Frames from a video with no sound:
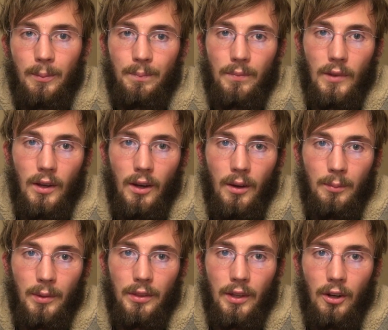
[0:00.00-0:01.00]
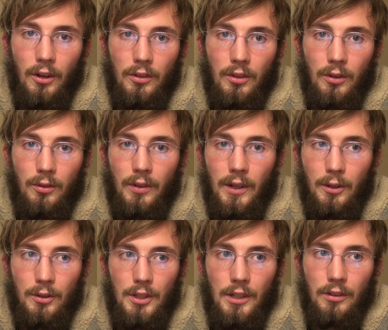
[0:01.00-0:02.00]
They're still into them uh, but
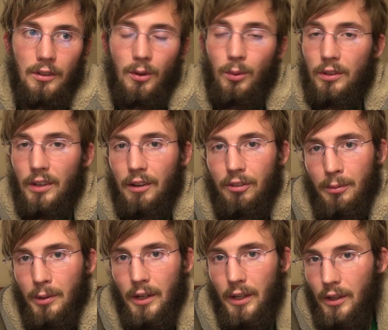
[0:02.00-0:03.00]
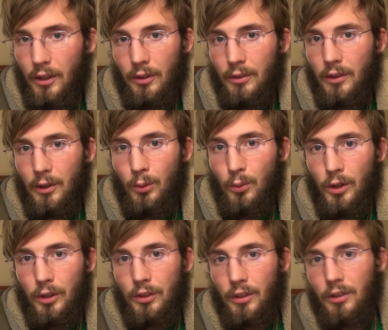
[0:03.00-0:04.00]
they also followed Jesus. It wasn't everybody,
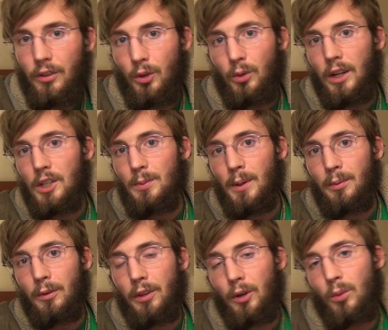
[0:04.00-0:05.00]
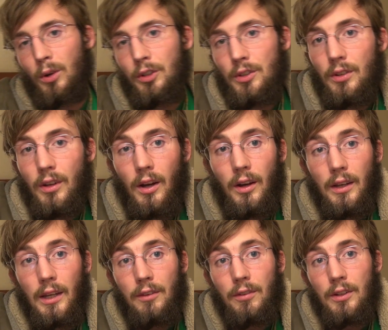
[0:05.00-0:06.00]
you know. There were just New Age people.
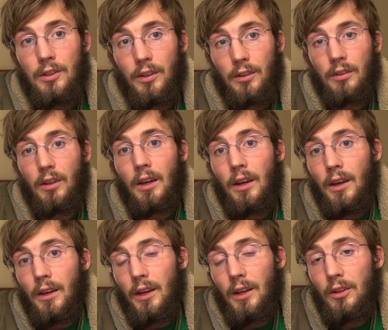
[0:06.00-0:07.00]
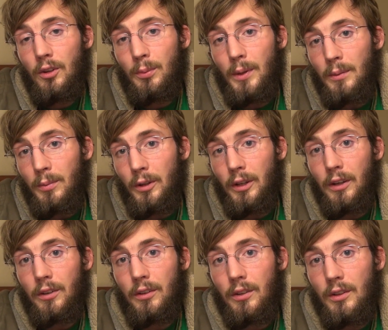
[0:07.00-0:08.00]
There were uh, even just
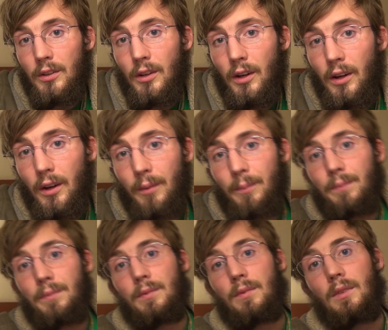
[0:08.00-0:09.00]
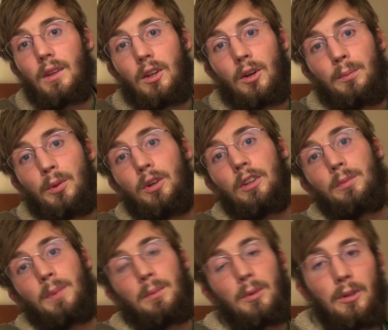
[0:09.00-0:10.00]
Hindu people and um,
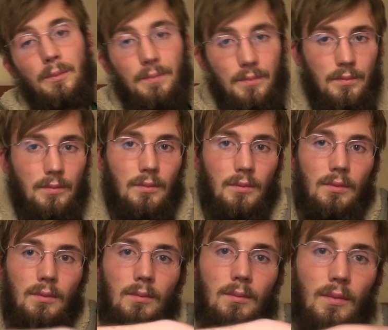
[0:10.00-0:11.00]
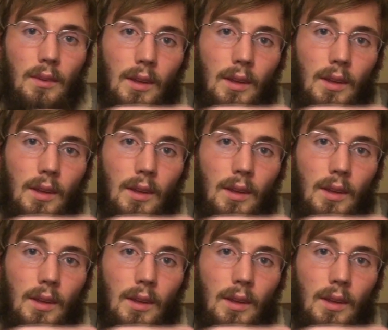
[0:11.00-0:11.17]
you know Buddhist people.